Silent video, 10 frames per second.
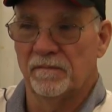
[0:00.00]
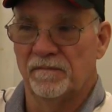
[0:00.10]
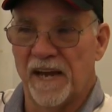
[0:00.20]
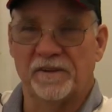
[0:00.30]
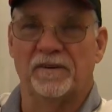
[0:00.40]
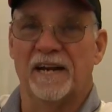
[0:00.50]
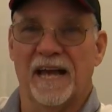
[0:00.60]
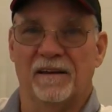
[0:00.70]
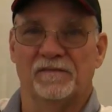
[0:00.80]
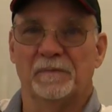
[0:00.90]
factory
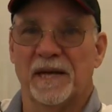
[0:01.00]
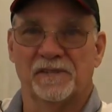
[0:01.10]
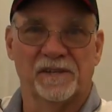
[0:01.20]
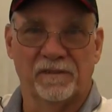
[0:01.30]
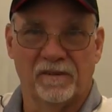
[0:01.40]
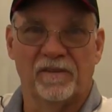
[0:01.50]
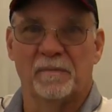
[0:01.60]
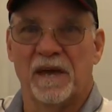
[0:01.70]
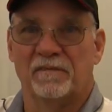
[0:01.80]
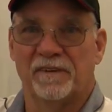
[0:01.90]
knives by several of the
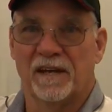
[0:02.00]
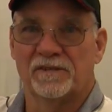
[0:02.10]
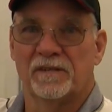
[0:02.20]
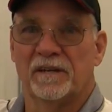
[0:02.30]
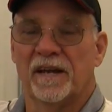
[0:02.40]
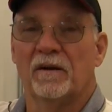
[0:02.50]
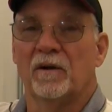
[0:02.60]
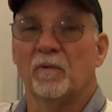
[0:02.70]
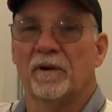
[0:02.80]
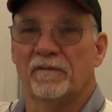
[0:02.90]
manufacturers, and they are
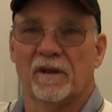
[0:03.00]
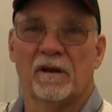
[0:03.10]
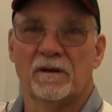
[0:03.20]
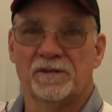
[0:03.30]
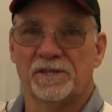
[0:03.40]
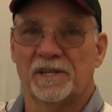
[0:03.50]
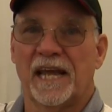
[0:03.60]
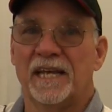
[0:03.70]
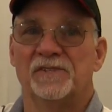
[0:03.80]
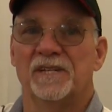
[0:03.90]
one of the largest
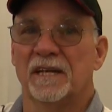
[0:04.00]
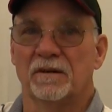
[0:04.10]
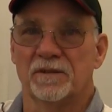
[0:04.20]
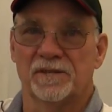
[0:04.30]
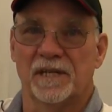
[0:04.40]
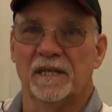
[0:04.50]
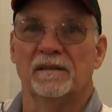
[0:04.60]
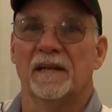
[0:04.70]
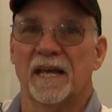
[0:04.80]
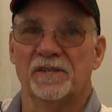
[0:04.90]
case dealers in
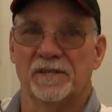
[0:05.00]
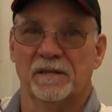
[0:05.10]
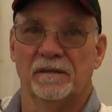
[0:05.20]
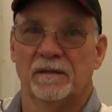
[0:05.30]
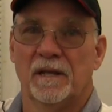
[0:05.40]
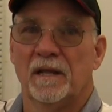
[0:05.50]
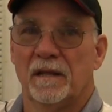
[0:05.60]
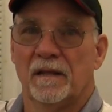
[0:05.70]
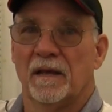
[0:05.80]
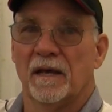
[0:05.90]
the nation.
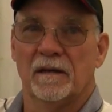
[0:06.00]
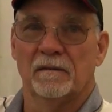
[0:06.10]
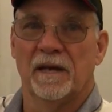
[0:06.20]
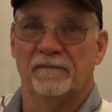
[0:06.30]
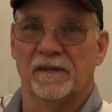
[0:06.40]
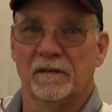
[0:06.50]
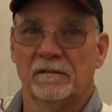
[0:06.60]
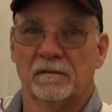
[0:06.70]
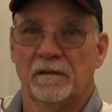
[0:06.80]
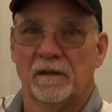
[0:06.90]
Have a
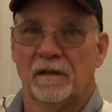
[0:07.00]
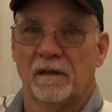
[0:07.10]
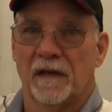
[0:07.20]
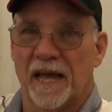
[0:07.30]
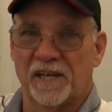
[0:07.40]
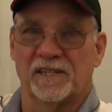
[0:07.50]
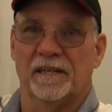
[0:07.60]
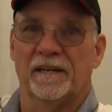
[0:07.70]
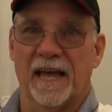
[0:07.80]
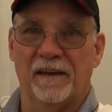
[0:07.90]

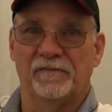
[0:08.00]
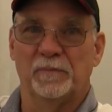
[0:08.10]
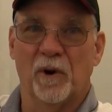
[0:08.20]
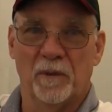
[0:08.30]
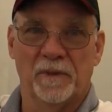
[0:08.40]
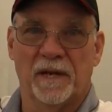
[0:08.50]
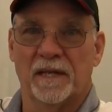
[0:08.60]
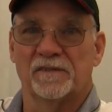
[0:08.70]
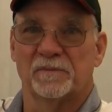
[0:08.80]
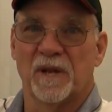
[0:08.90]
excellent knife department
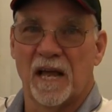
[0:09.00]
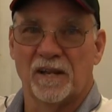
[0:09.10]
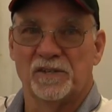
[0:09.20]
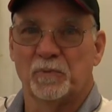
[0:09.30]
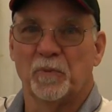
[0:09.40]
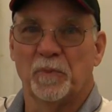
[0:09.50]
and some knowledgeable